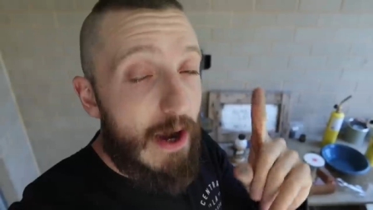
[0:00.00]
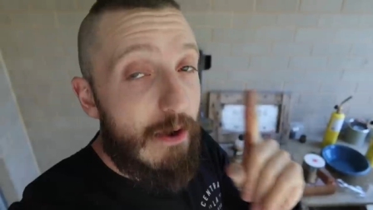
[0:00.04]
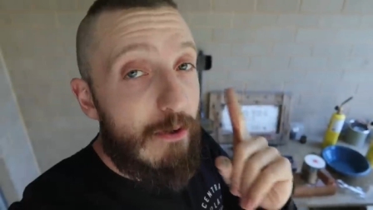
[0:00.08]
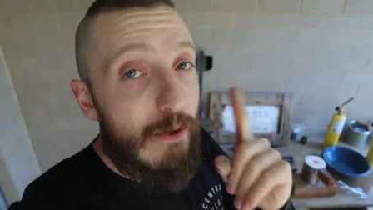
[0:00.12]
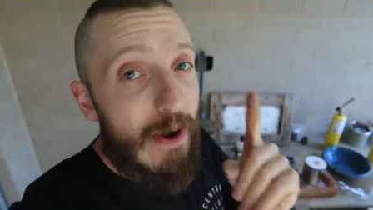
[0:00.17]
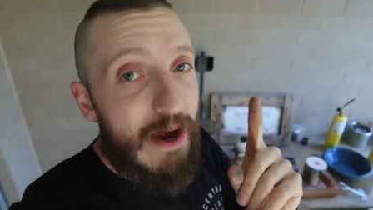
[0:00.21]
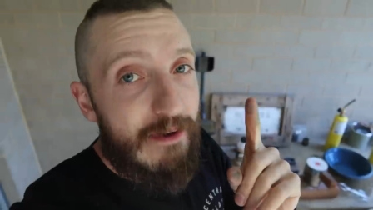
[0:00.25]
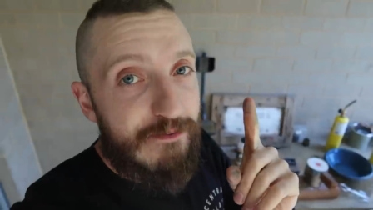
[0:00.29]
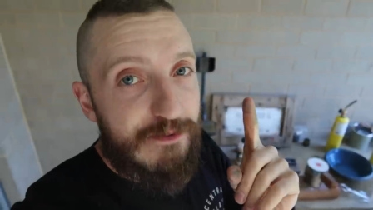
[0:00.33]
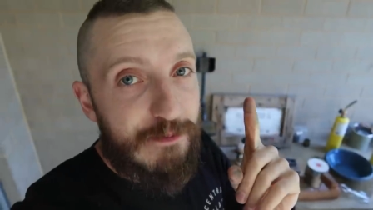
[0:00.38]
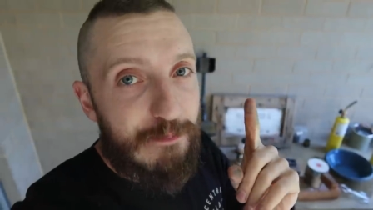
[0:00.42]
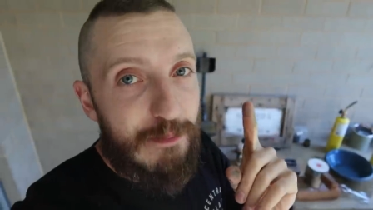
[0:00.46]
I will
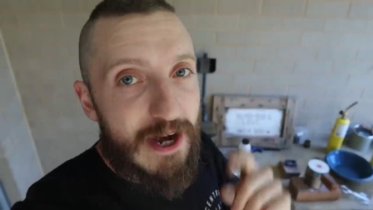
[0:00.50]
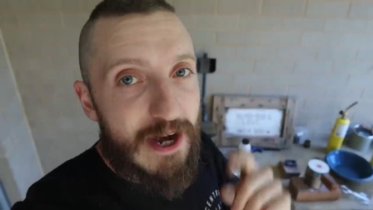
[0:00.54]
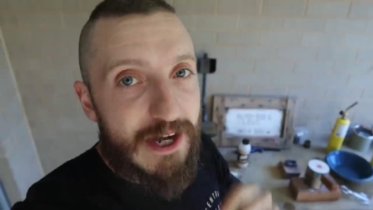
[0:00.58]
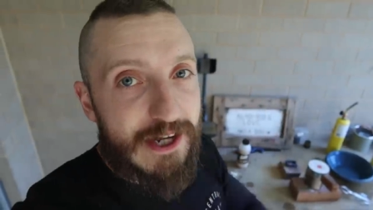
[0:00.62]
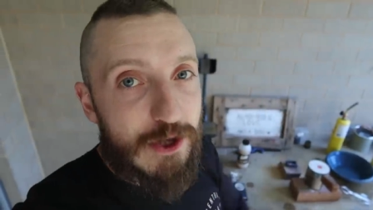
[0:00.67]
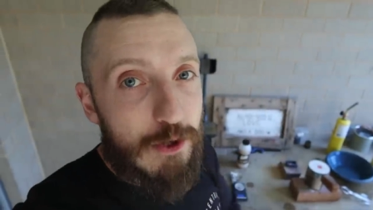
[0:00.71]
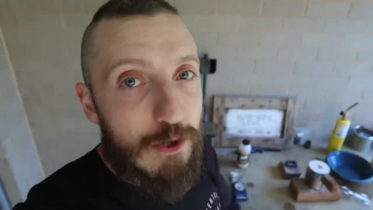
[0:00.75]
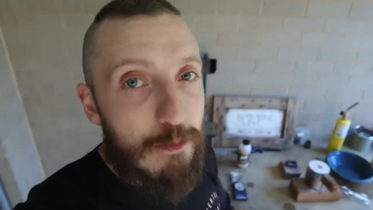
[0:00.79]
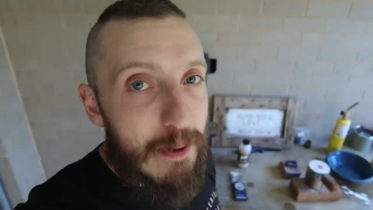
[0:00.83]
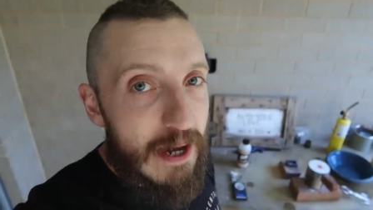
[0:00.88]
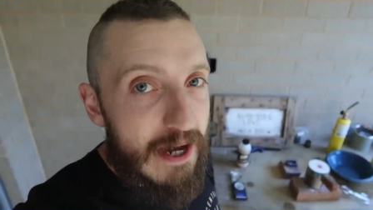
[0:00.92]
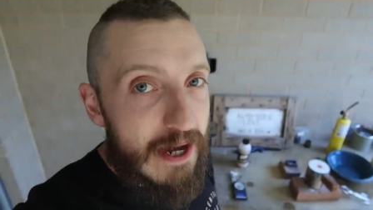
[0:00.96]
have to buy
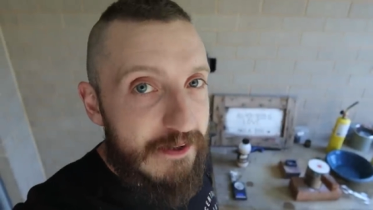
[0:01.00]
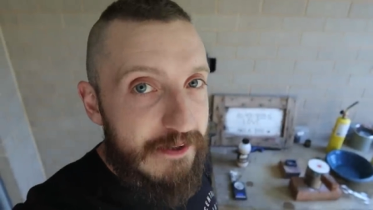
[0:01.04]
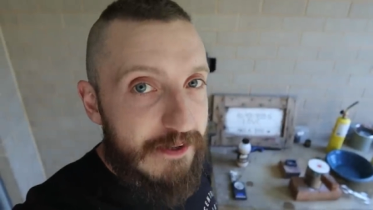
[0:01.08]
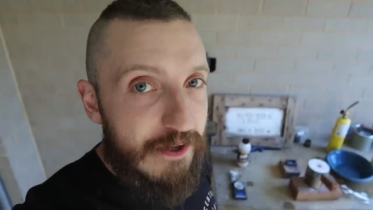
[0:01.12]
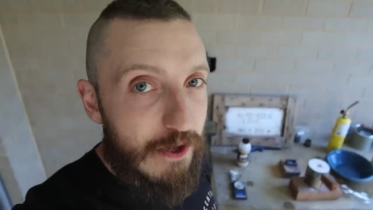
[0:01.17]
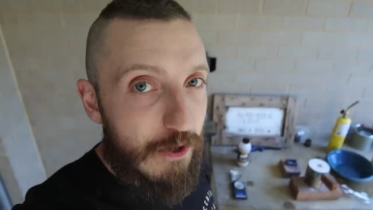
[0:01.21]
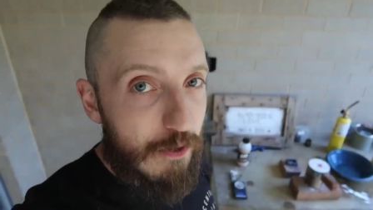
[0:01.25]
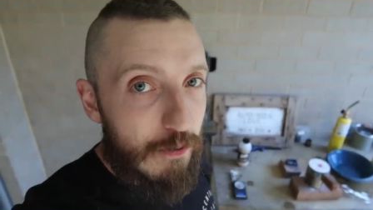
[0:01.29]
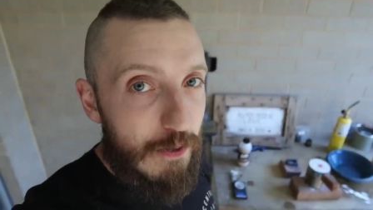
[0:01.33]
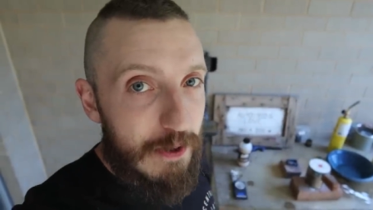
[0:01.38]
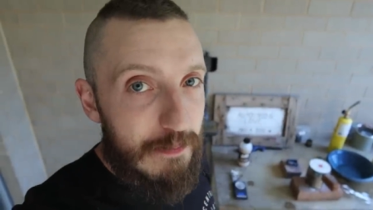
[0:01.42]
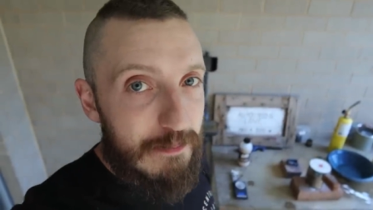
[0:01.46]
cupelling
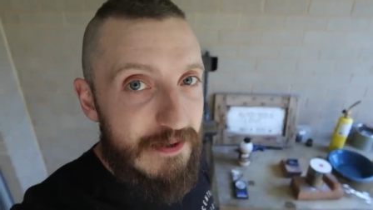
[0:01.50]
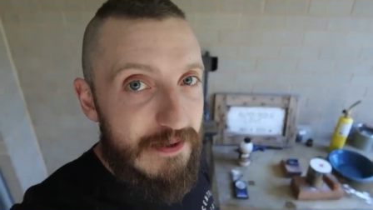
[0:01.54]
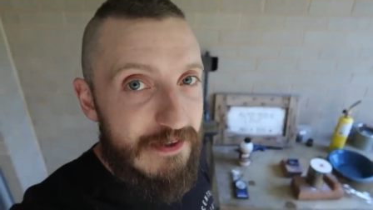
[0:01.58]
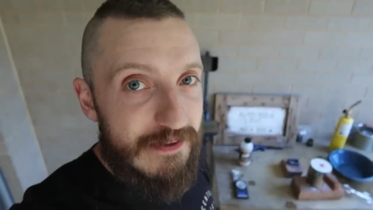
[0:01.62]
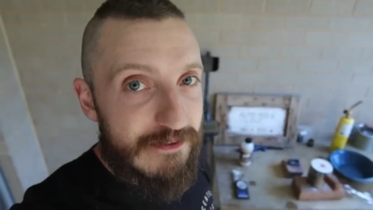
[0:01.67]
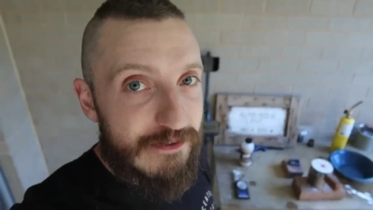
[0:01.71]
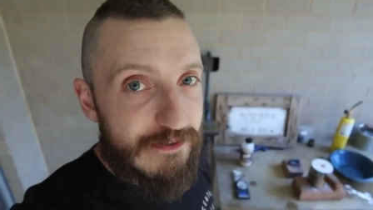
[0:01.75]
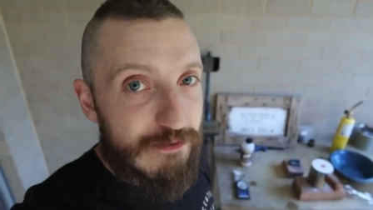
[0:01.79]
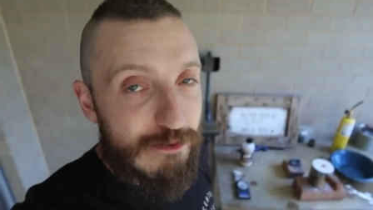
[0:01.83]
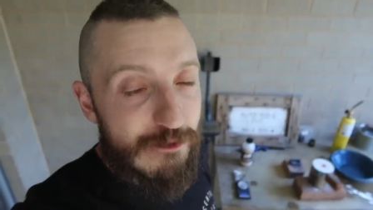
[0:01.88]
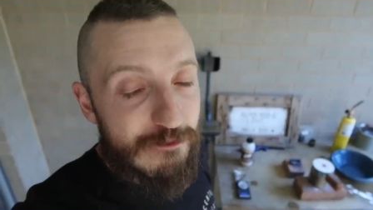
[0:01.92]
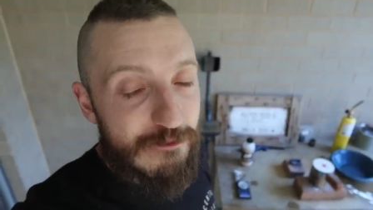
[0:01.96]

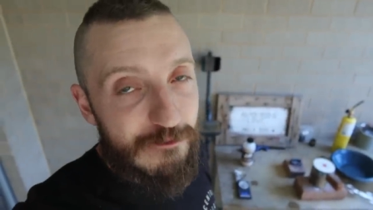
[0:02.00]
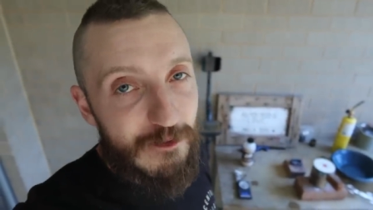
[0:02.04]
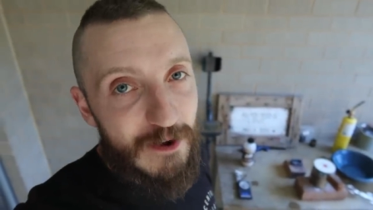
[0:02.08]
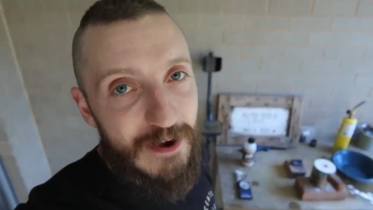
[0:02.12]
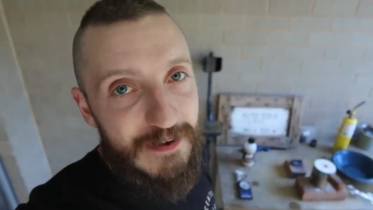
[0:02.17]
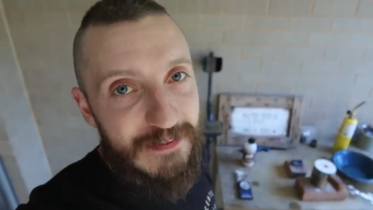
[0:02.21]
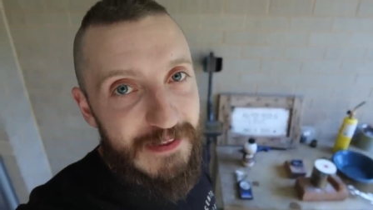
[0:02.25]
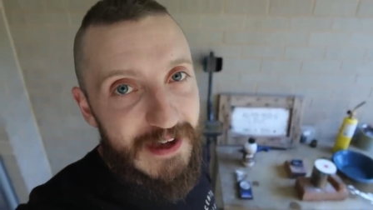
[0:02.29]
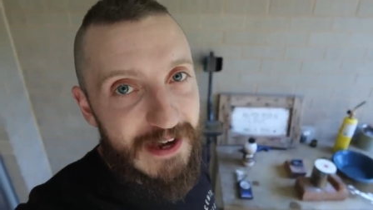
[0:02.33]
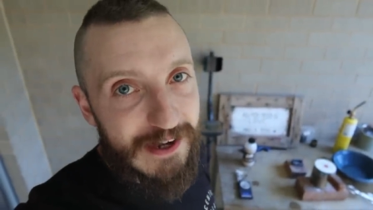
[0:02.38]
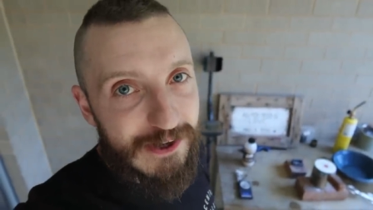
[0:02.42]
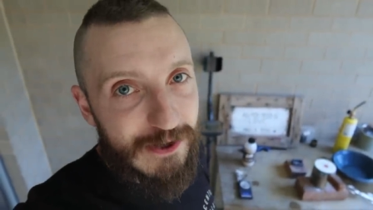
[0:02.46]
equipment to
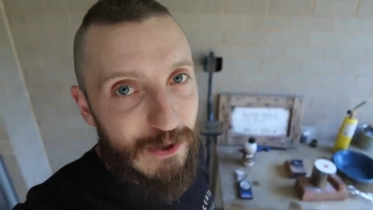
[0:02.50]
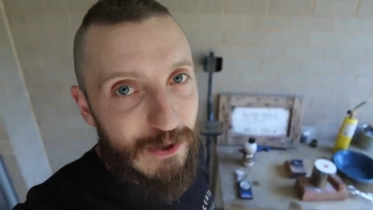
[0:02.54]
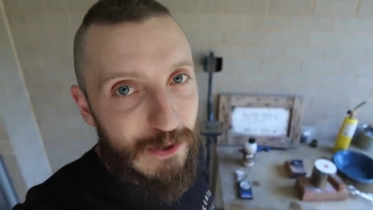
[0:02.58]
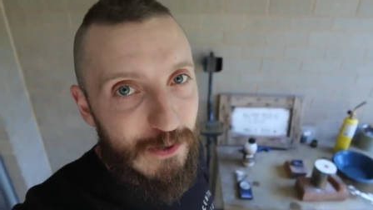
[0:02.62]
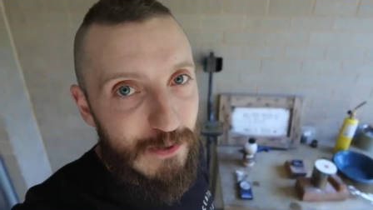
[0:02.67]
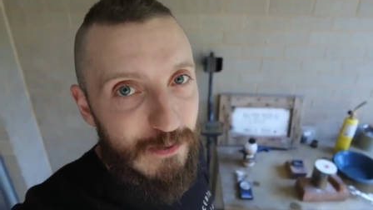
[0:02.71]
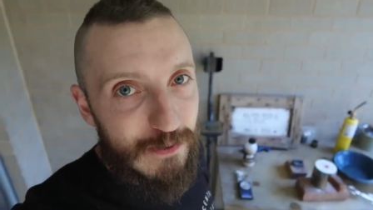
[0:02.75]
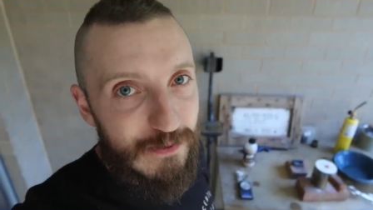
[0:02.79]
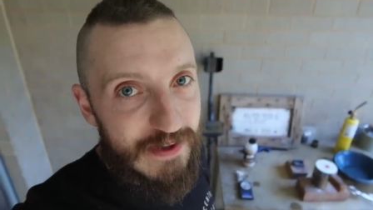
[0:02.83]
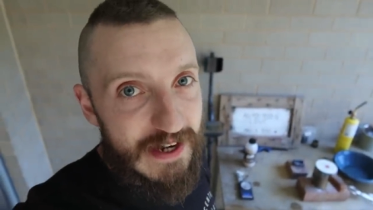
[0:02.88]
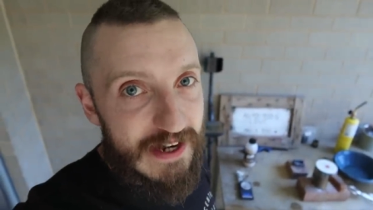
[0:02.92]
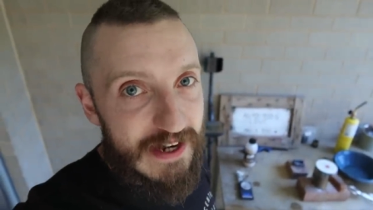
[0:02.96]
refine that
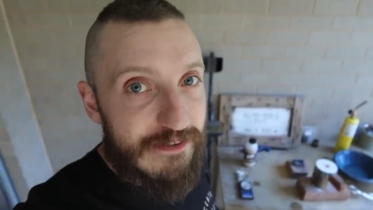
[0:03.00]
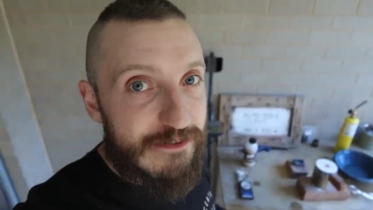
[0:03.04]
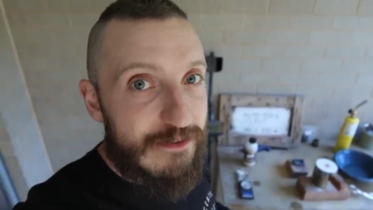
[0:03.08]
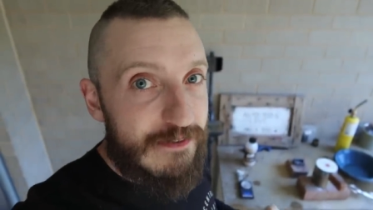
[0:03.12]
gold down